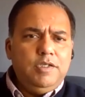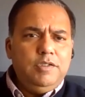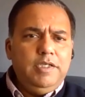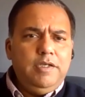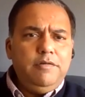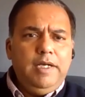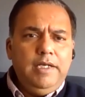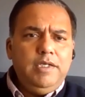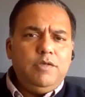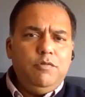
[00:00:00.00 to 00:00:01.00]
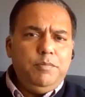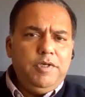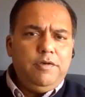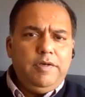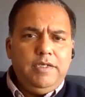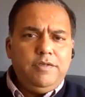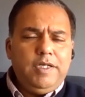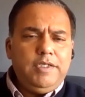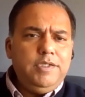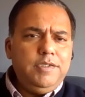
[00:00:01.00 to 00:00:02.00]
They can rent equipment, rent
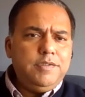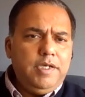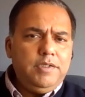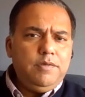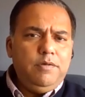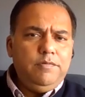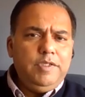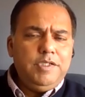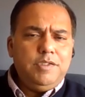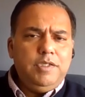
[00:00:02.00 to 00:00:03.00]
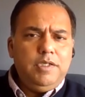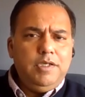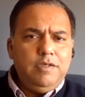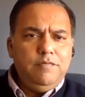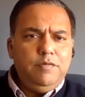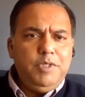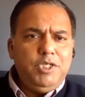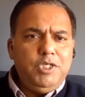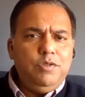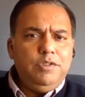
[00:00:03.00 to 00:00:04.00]
tractors, rent all of this. They can get
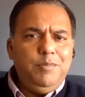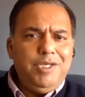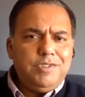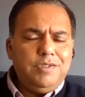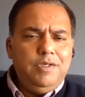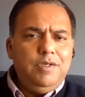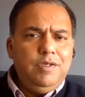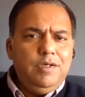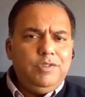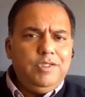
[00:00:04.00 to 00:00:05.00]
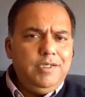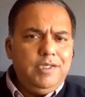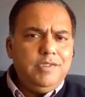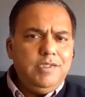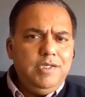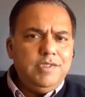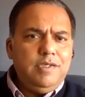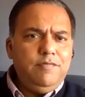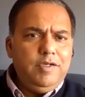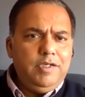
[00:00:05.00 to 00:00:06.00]
information on the best authentic seeds
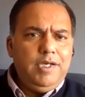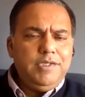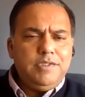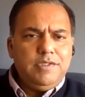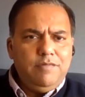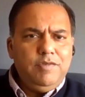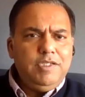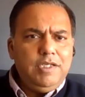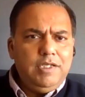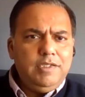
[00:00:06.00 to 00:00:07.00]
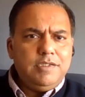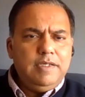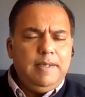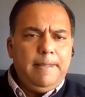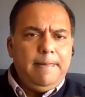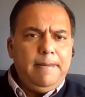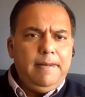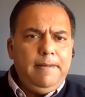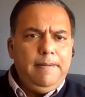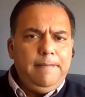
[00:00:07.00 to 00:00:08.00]
and fertilizers and everything else.
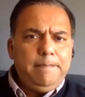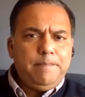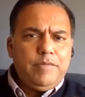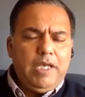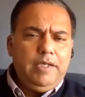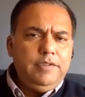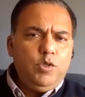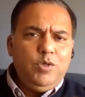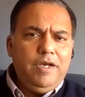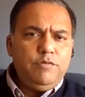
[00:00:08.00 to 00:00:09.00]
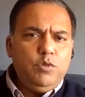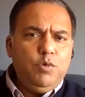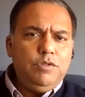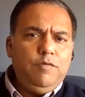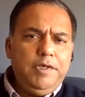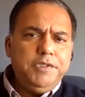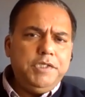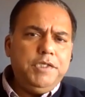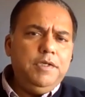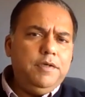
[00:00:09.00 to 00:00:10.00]
Um, and they don't have to go to the one
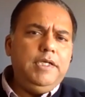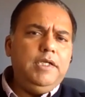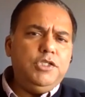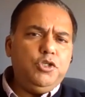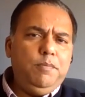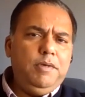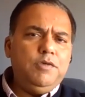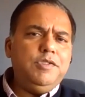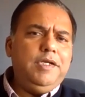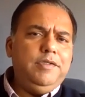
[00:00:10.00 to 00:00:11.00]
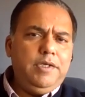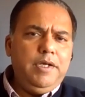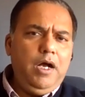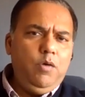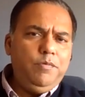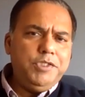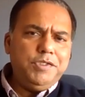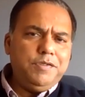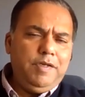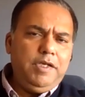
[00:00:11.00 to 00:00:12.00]
single retail shop outside their gaon, which
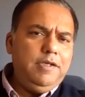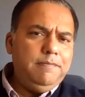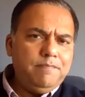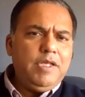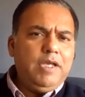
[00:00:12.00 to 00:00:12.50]
is a very